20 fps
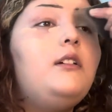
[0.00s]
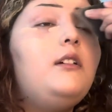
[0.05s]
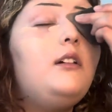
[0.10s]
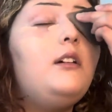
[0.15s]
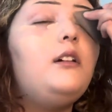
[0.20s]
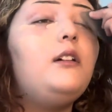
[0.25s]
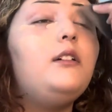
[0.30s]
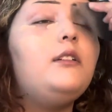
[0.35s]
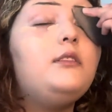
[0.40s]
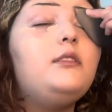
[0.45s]

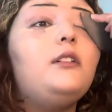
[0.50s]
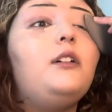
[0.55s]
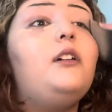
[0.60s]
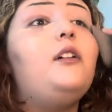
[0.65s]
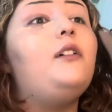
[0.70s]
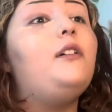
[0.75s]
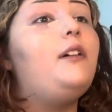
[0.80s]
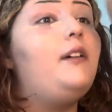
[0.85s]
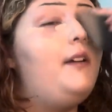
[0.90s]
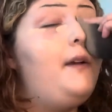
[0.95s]

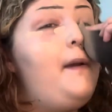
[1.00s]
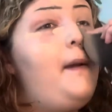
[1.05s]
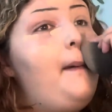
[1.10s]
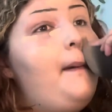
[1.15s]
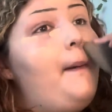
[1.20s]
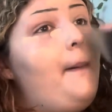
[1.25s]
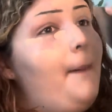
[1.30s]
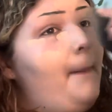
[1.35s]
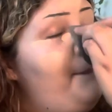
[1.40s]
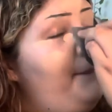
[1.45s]
Also,
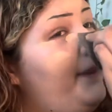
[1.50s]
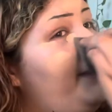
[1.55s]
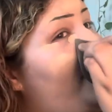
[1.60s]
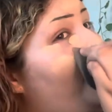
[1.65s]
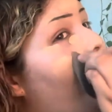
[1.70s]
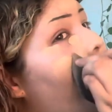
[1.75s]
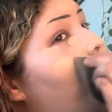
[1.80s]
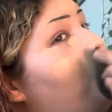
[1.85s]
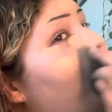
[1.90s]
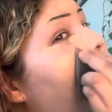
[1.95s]
be
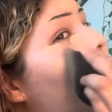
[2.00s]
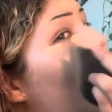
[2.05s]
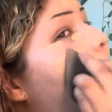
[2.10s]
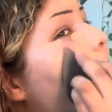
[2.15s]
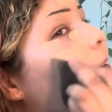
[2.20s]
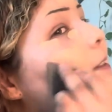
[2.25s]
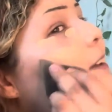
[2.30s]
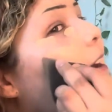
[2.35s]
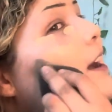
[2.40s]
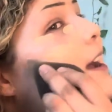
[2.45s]
careful
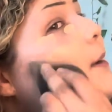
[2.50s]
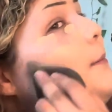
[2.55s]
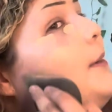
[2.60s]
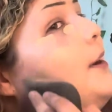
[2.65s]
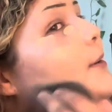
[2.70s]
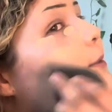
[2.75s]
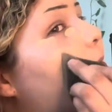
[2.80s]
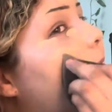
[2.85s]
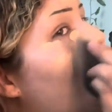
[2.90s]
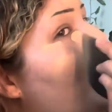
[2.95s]
around the
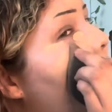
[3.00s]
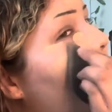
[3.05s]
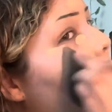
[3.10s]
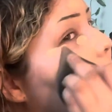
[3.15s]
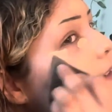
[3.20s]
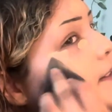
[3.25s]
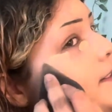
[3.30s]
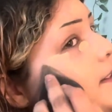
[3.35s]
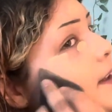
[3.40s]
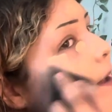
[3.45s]
eyebrows,
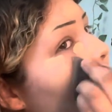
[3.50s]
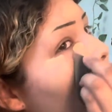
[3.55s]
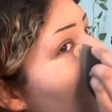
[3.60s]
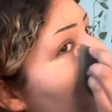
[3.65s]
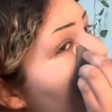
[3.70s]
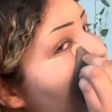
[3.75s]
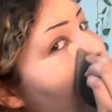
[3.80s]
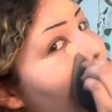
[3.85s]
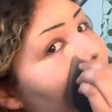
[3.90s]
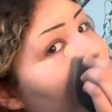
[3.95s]
guys,
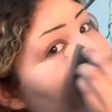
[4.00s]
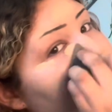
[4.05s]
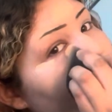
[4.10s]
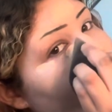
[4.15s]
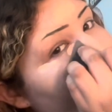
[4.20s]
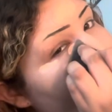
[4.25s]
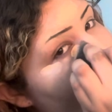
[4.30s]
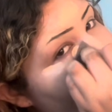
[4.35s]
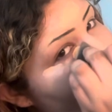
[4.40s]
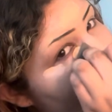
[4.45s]

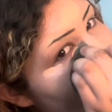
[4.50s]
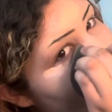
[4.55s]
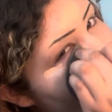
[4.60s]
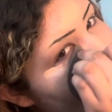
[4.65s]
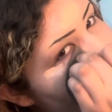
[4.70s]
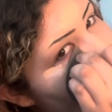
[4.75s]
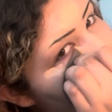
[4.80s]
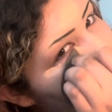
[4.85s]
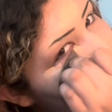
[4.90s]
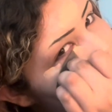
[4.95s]
because
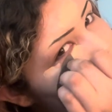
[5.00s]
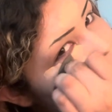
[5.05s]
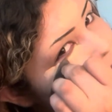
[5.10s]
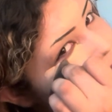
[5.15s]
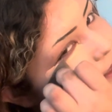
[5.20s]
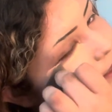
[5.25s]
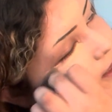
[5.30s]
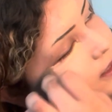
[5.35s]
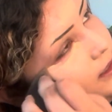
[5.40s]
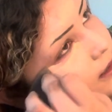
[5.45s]
I
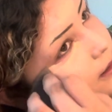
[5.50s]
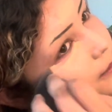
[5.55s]
messed it up